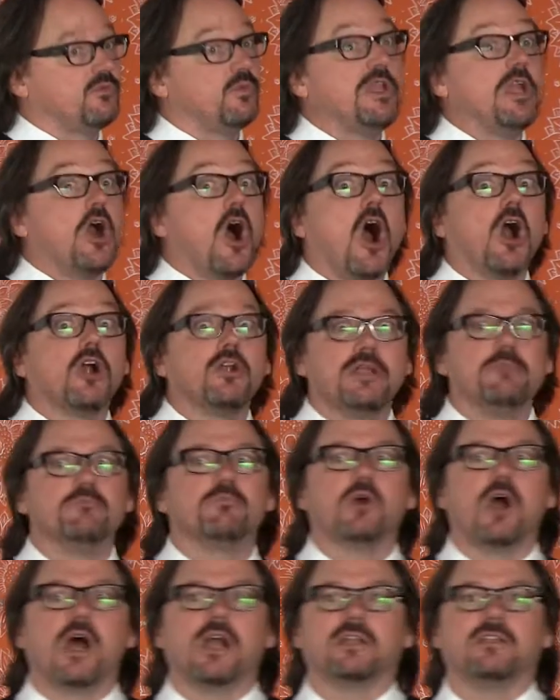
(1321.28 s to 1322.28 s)
We are in
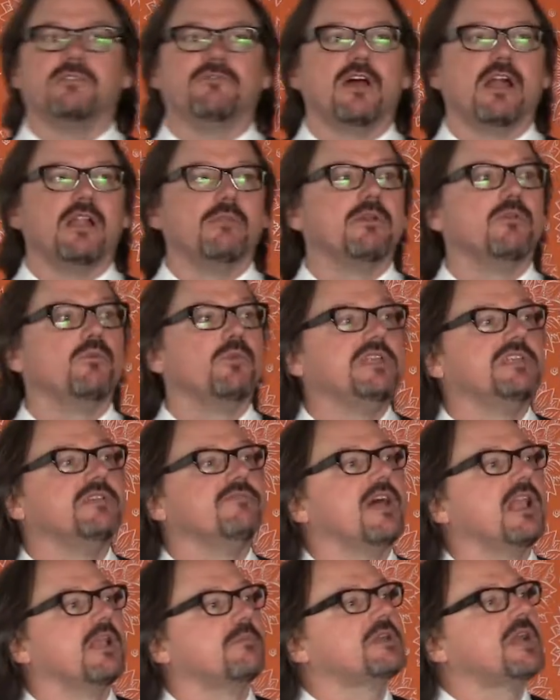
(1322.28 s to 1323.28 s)
product development. We
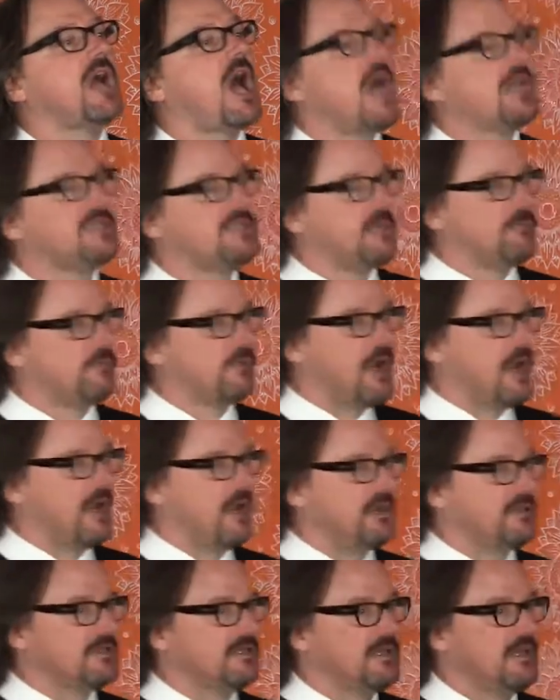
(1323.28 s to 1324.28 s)
develop content
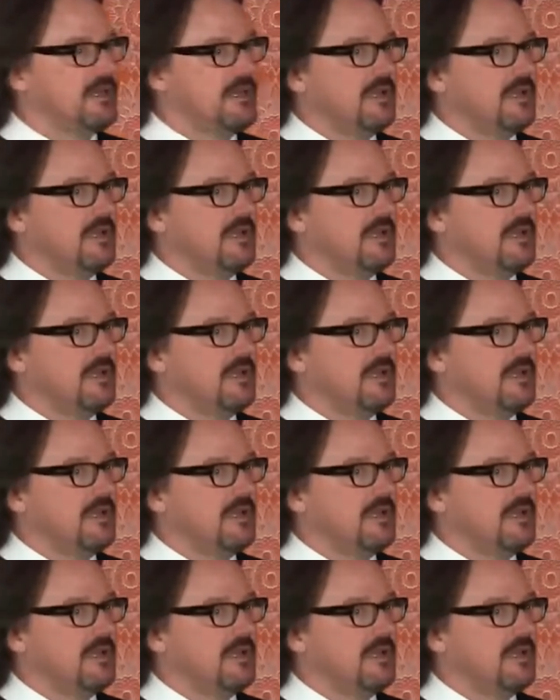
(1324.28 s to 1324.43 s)
products.